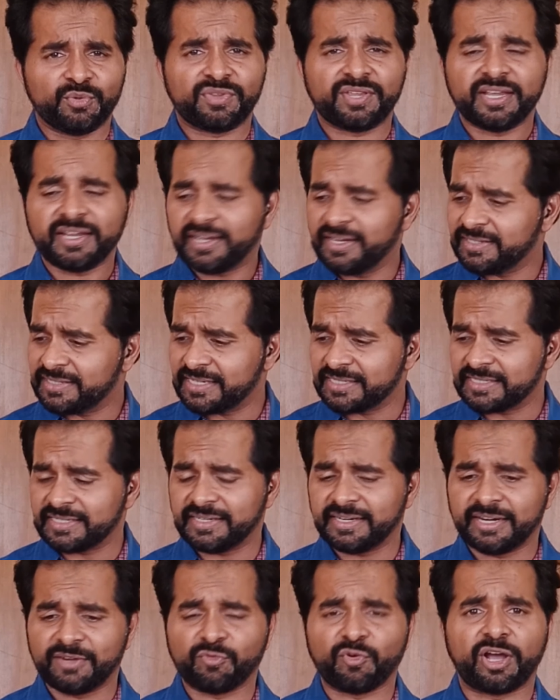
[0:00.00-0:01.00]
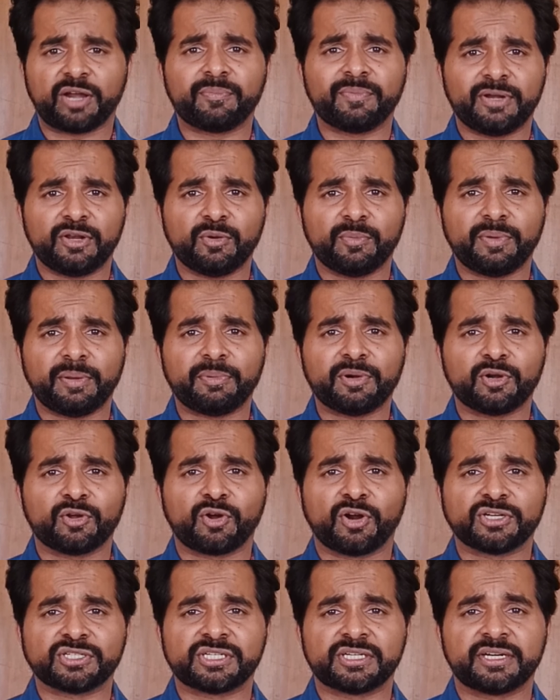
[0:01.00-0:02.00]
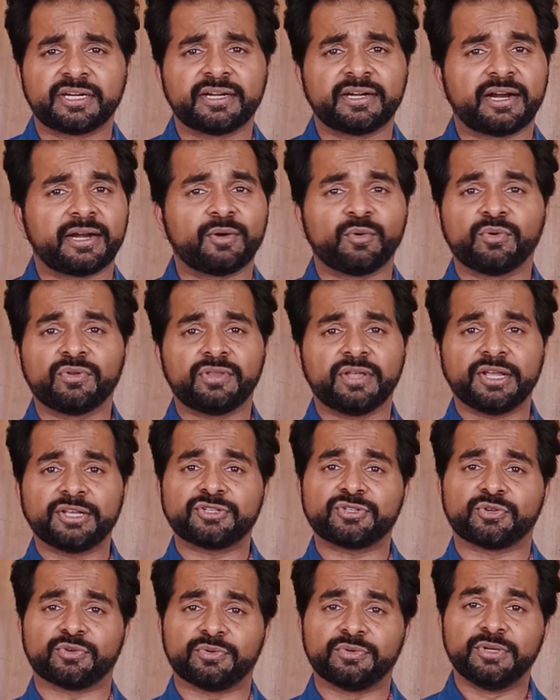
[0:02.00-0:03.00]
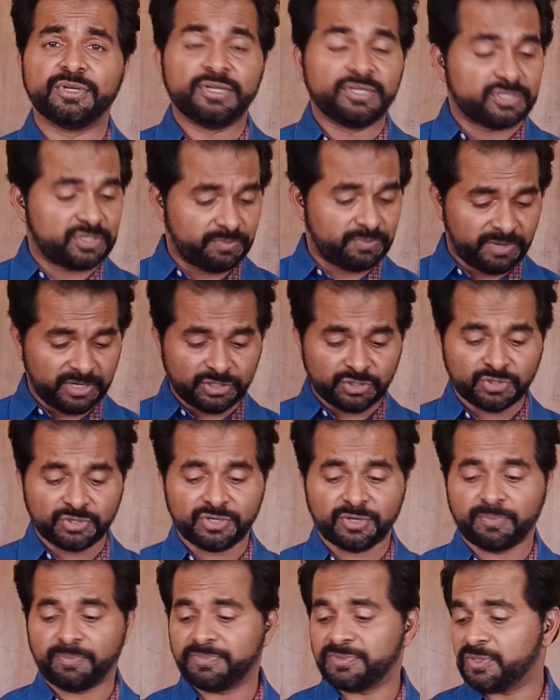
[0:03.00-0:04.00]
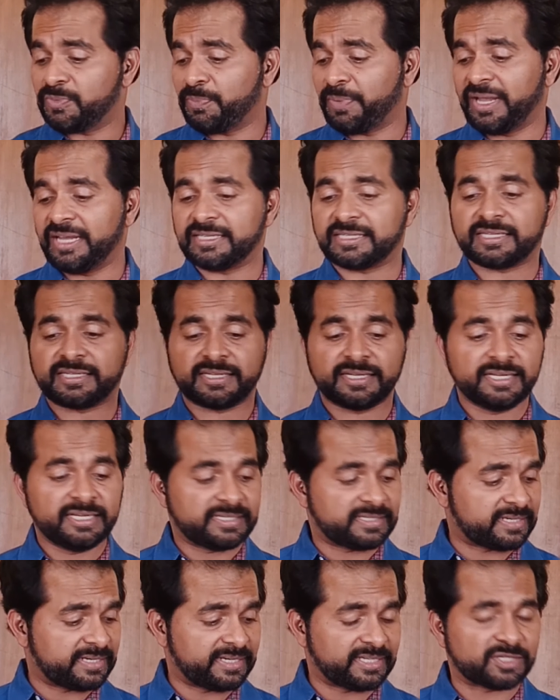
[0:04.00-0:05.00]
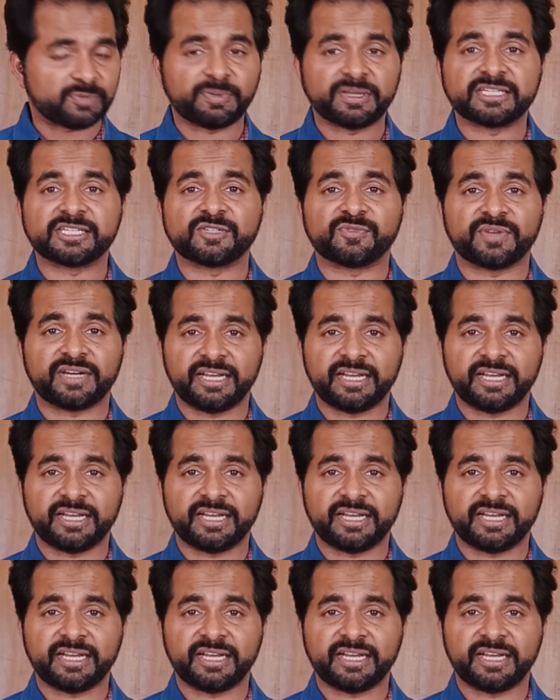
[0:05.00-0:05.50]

you think in such an environment you'll be able to concentrate? I don't think so. So make sure your space, study space is